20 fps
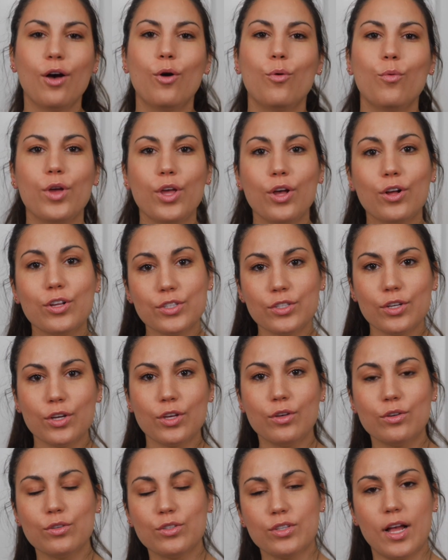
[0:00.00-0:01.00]
We also
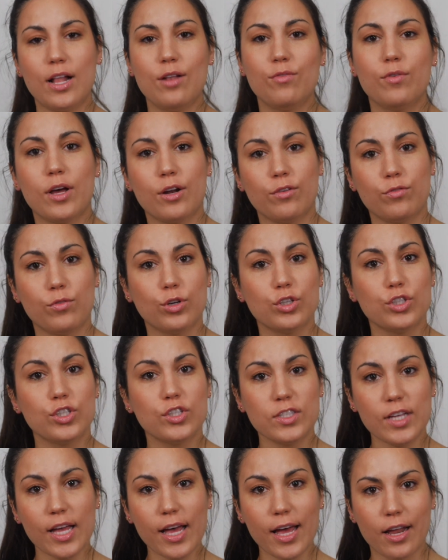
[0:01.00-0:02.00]
use el verbo
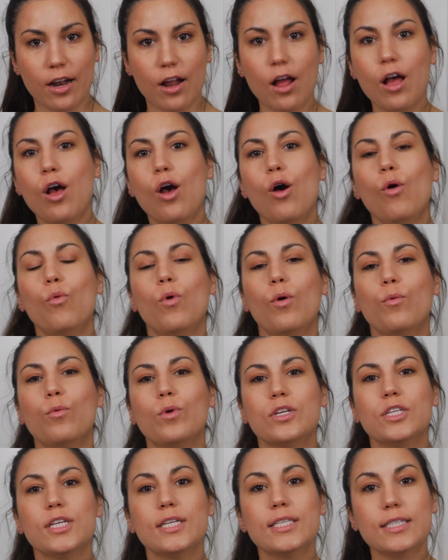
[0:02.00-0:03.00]
ser when
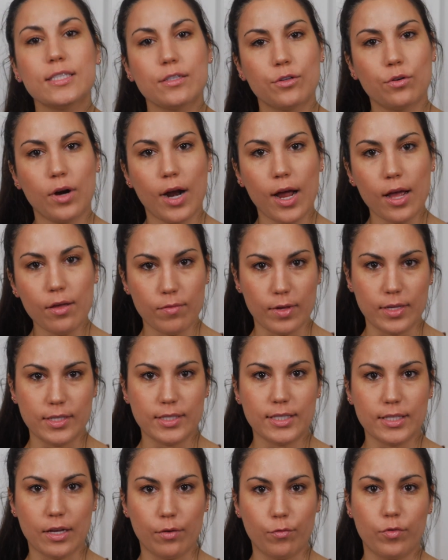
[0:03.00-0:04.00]
we're describing
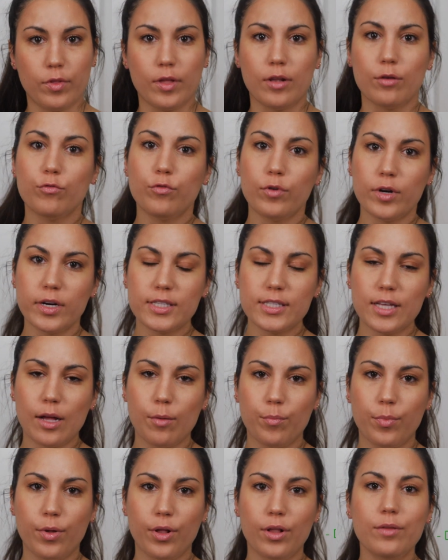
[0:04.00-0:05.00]
something. For
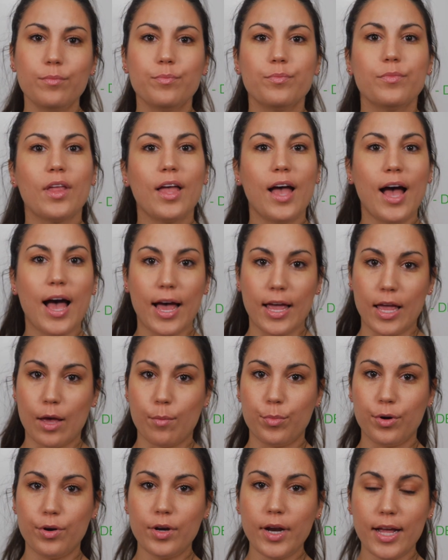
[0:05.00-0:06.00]
example, I am
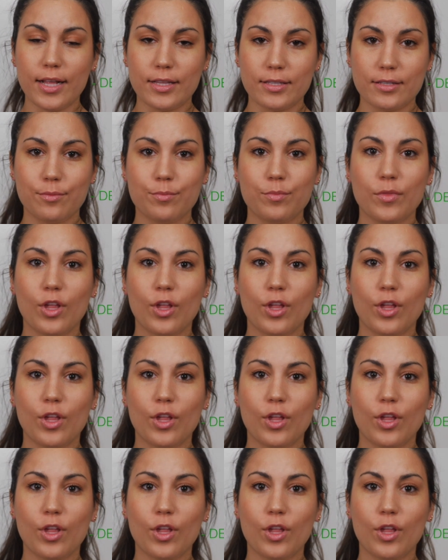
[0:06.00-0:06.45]
brunette.